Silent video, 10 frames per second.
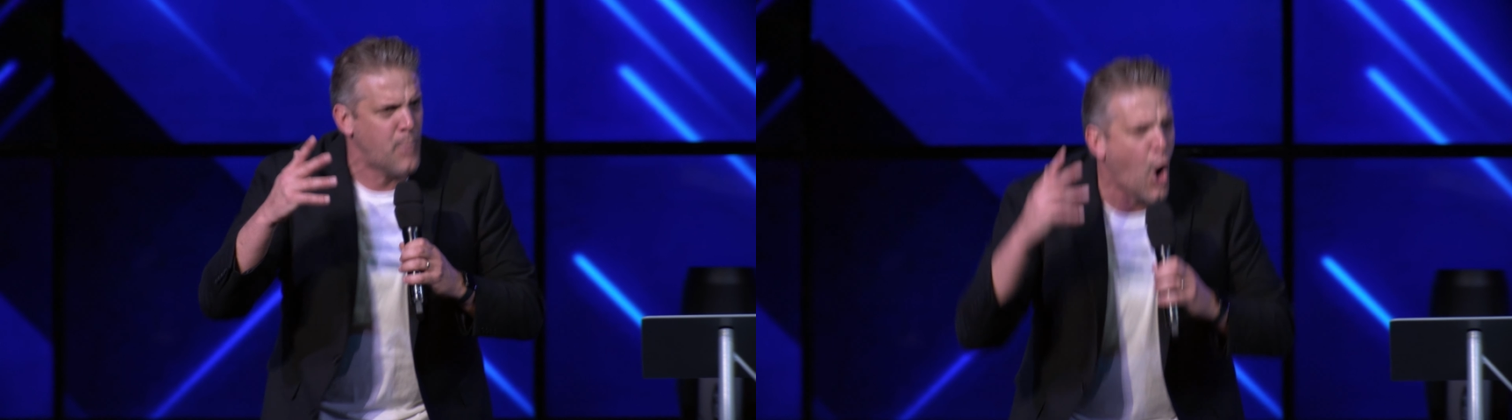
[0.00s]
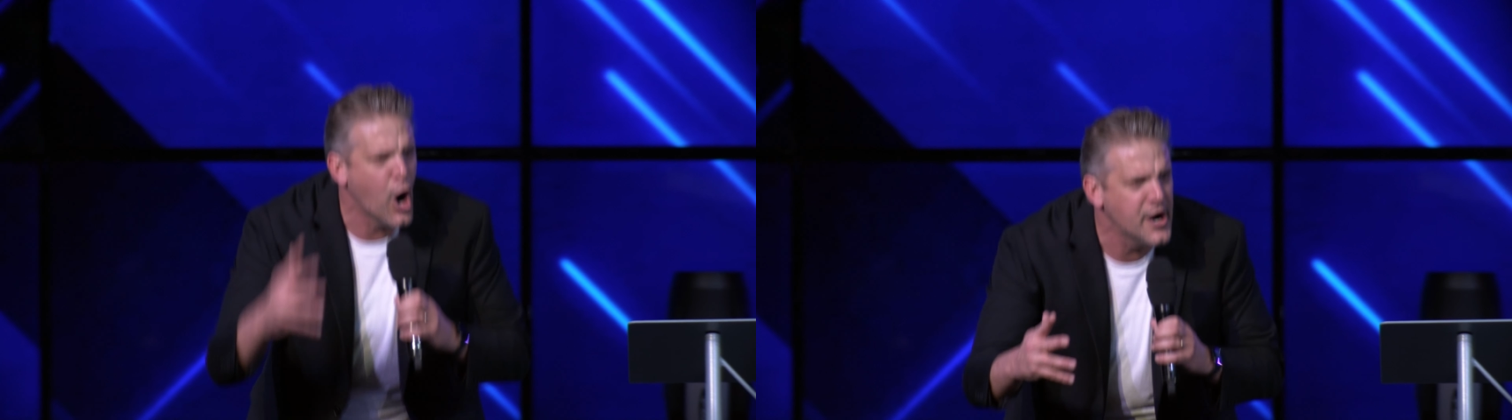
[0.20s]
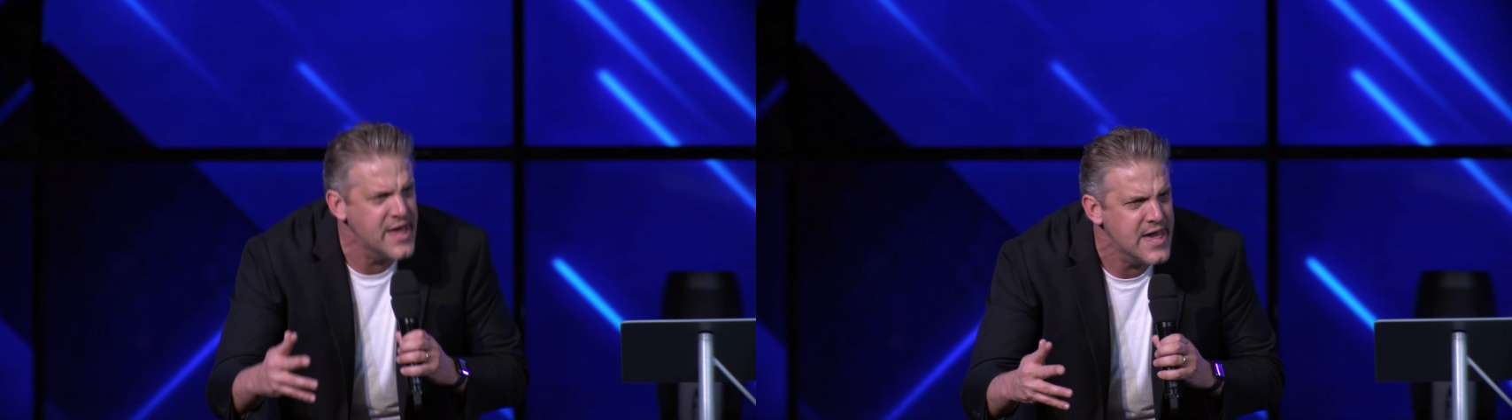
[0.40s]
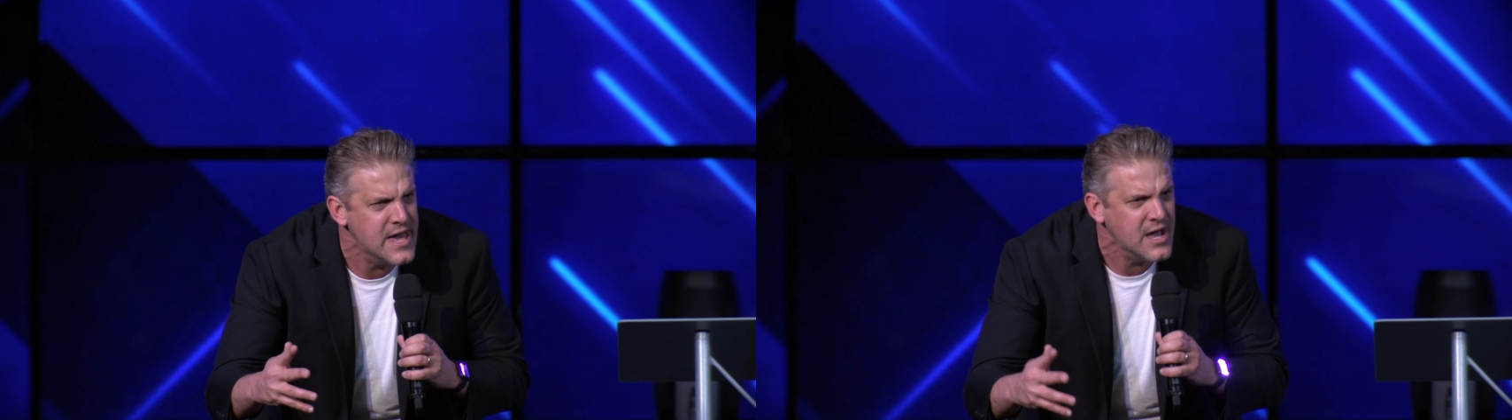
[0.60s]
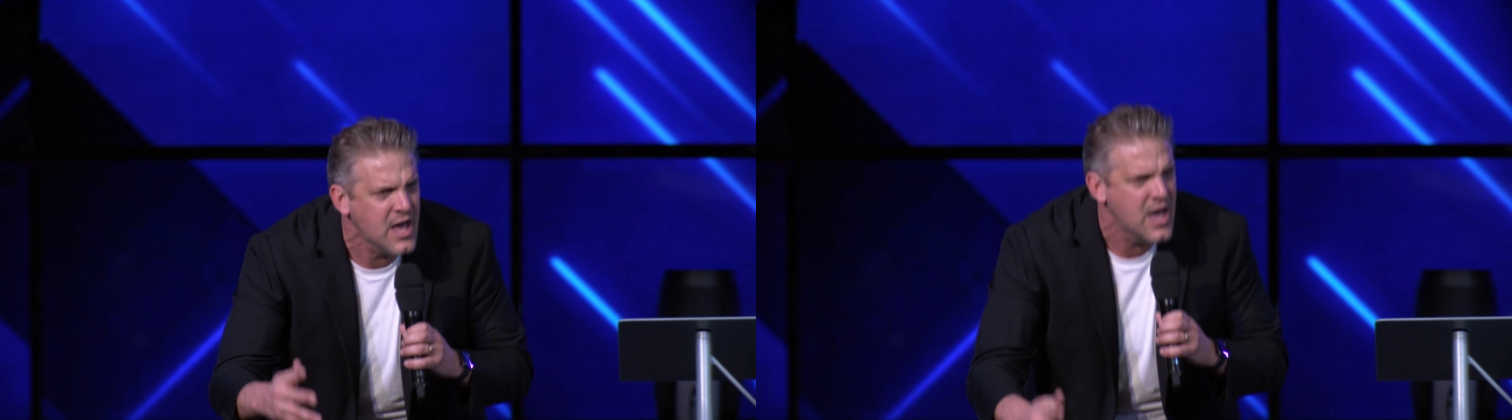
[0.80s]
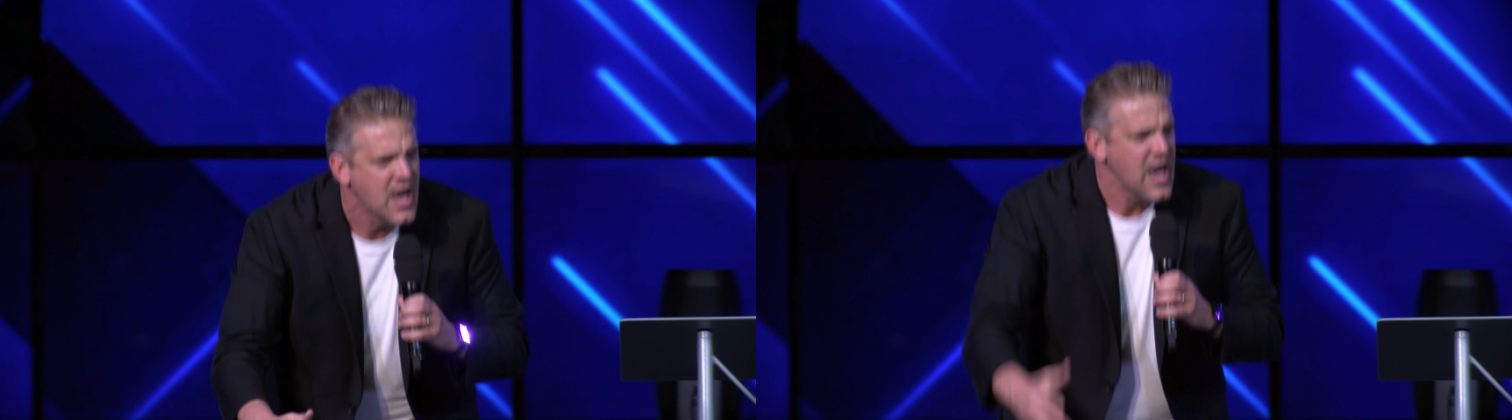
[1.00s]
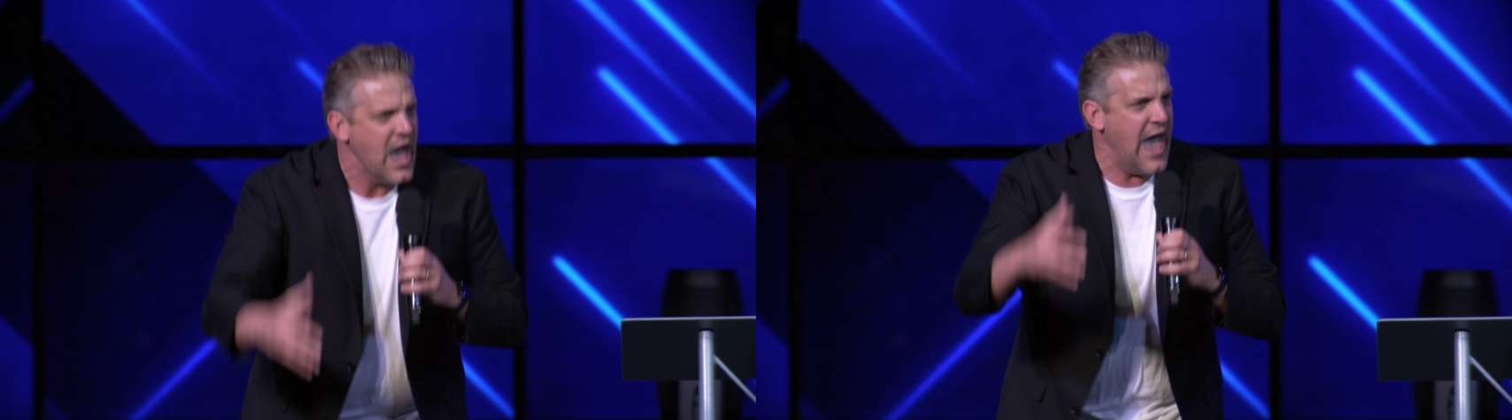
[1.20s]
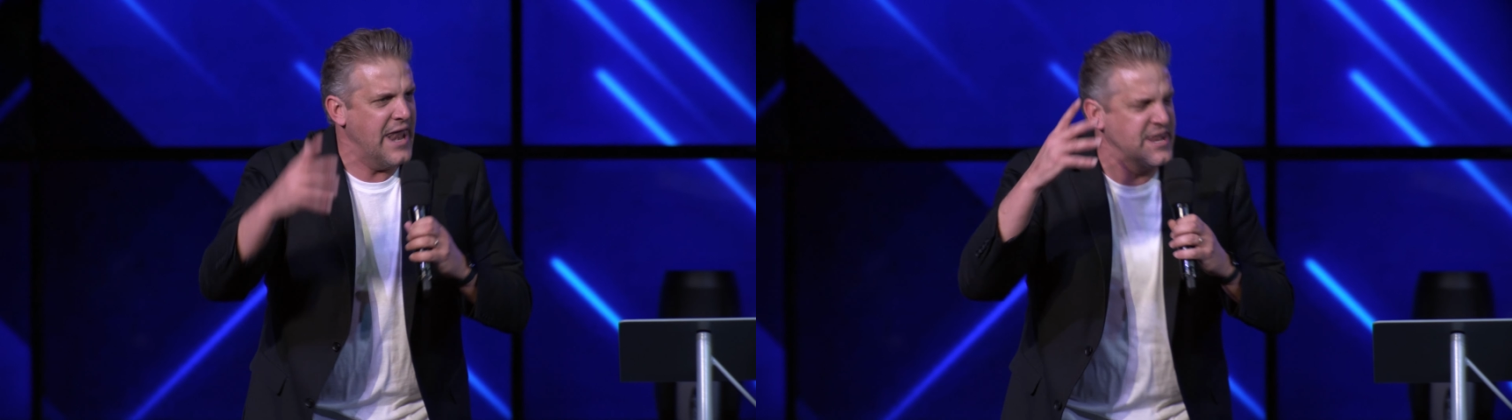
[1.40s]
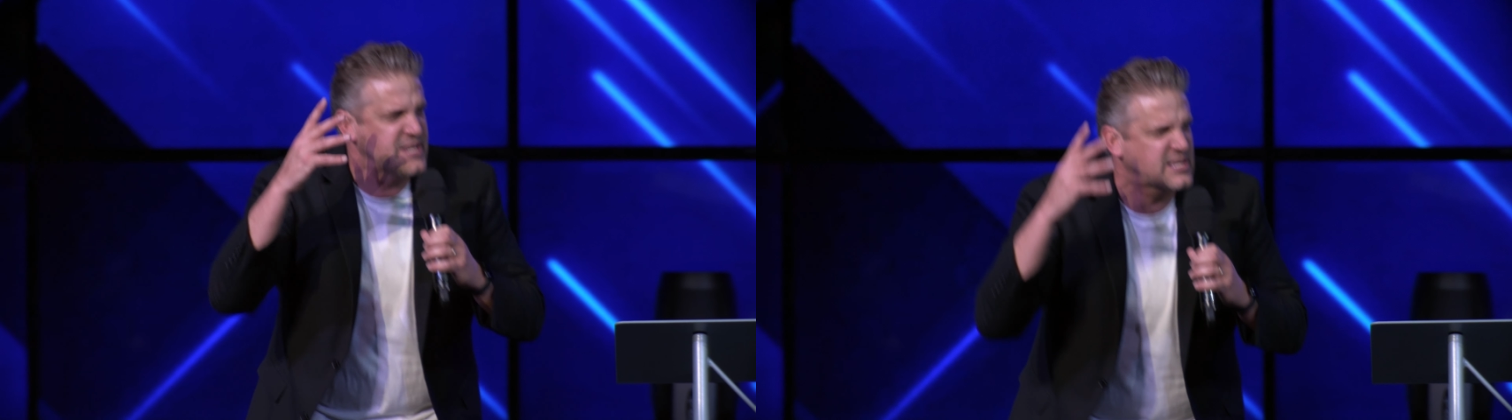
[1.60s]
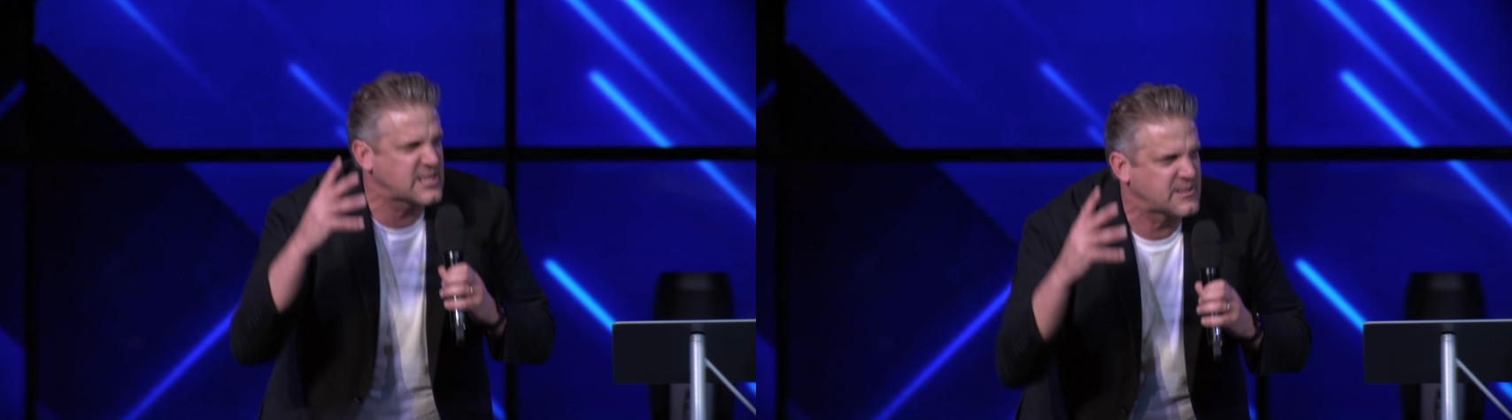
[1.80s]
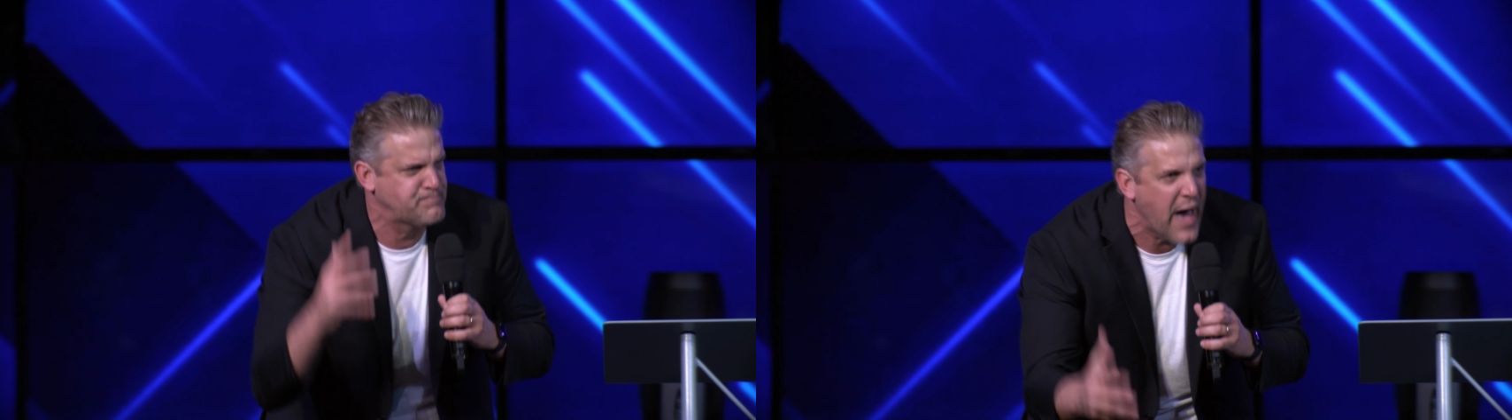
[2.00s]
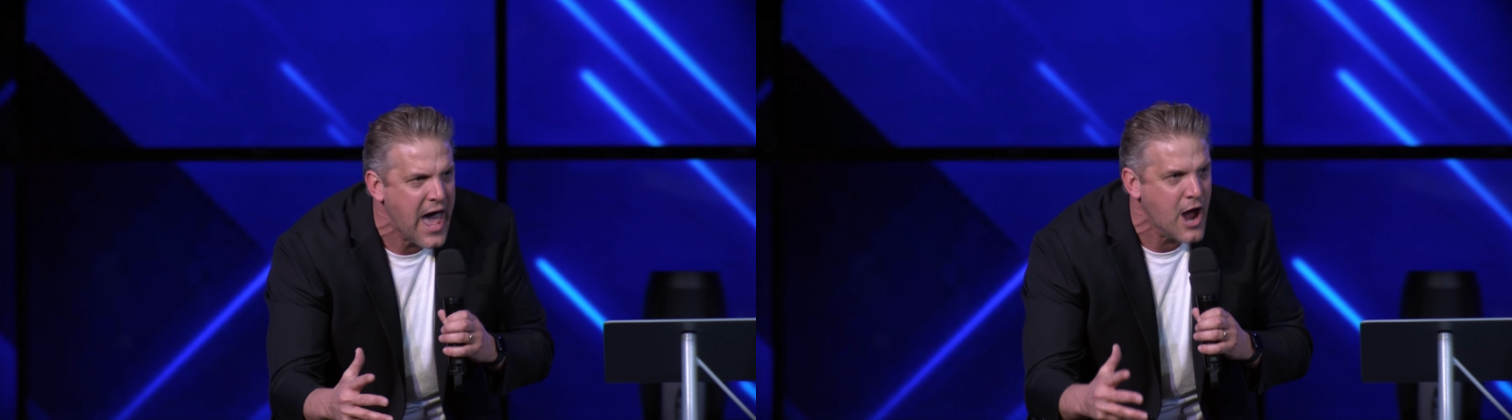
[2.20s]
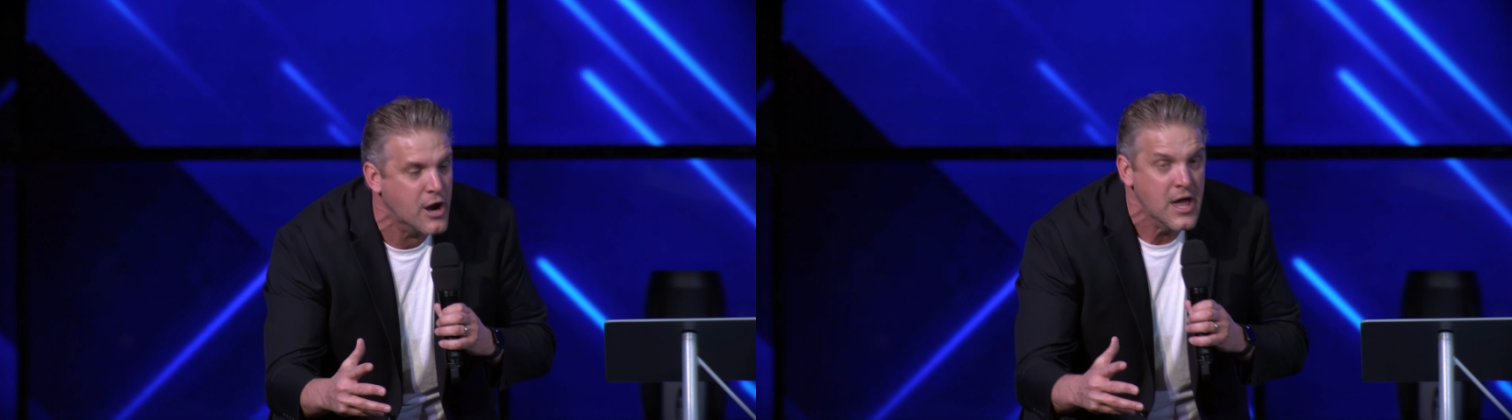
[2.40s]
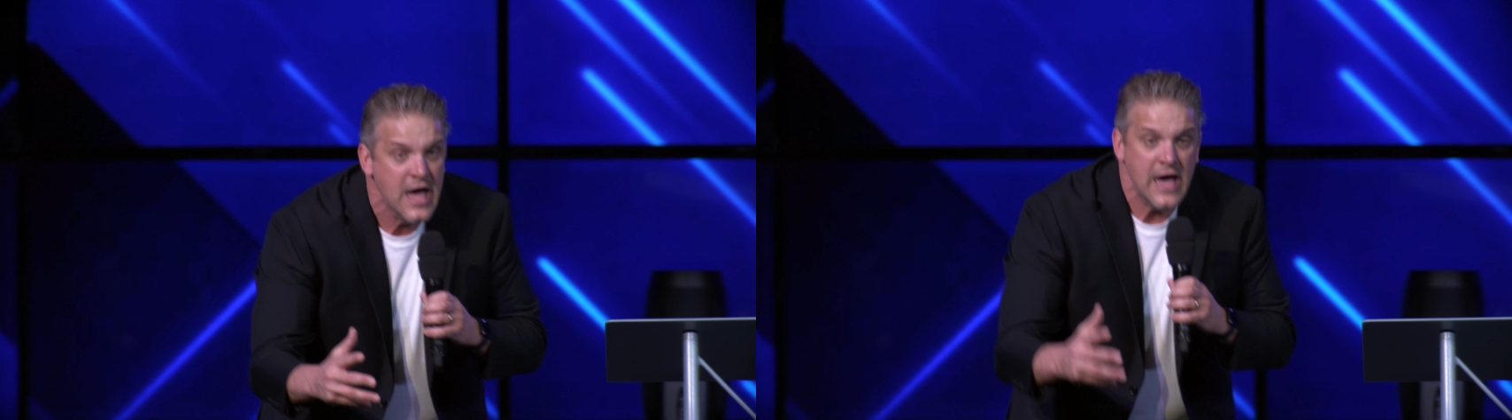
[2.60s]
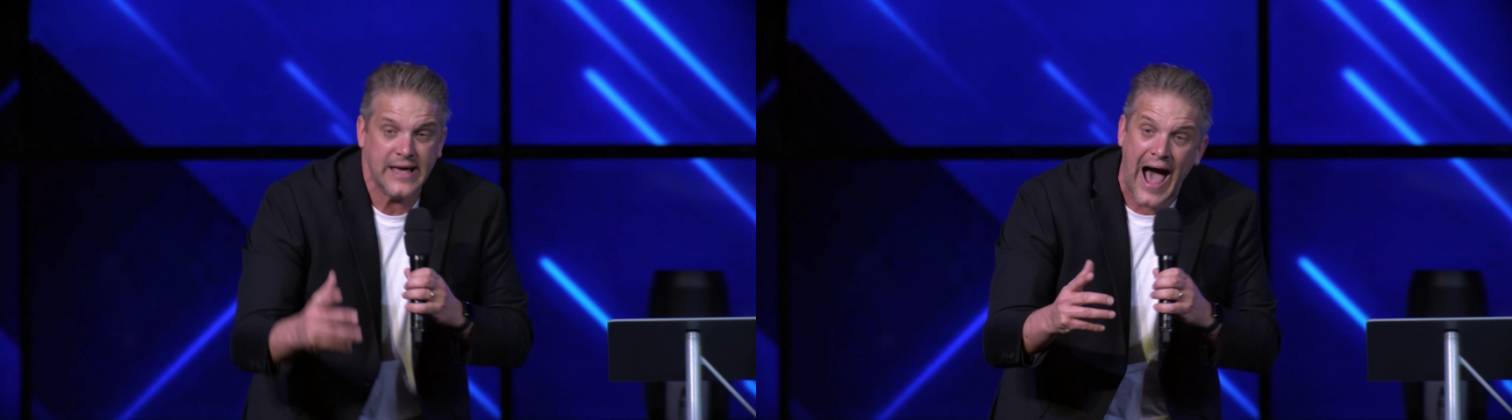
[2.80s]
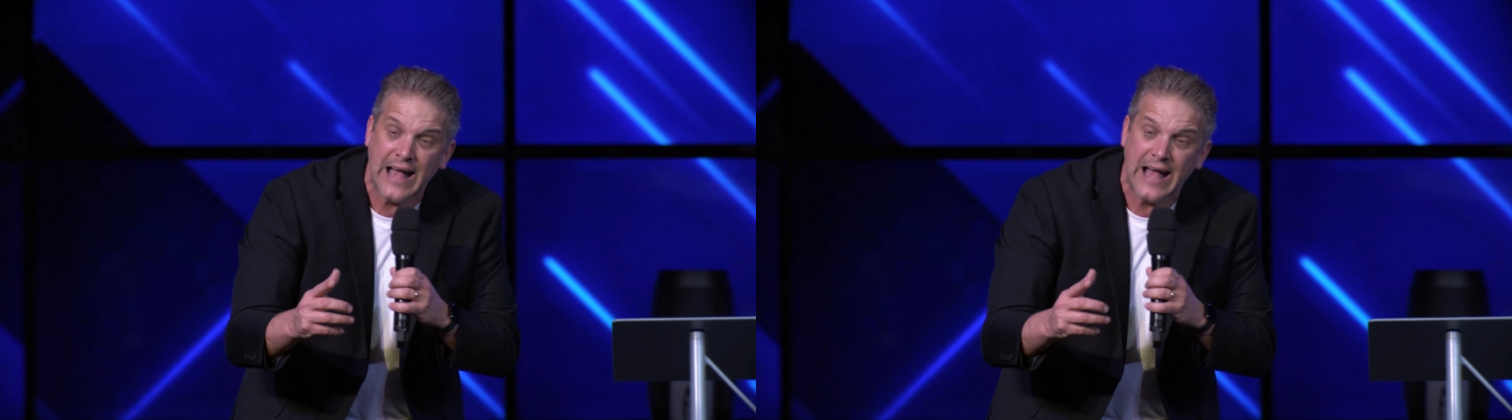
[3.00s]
mourning, and in despair.